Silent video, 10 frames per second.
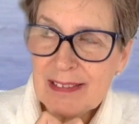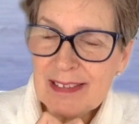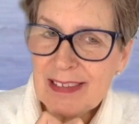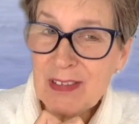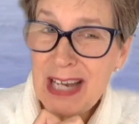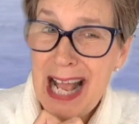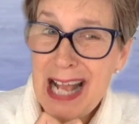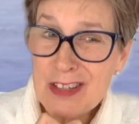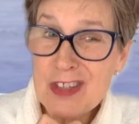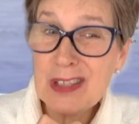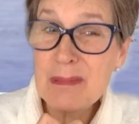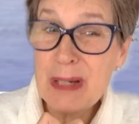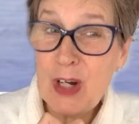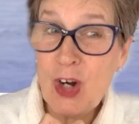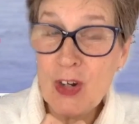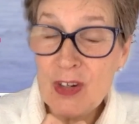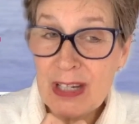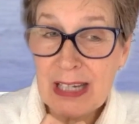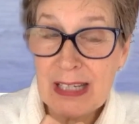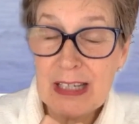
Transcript: that could actually be hurting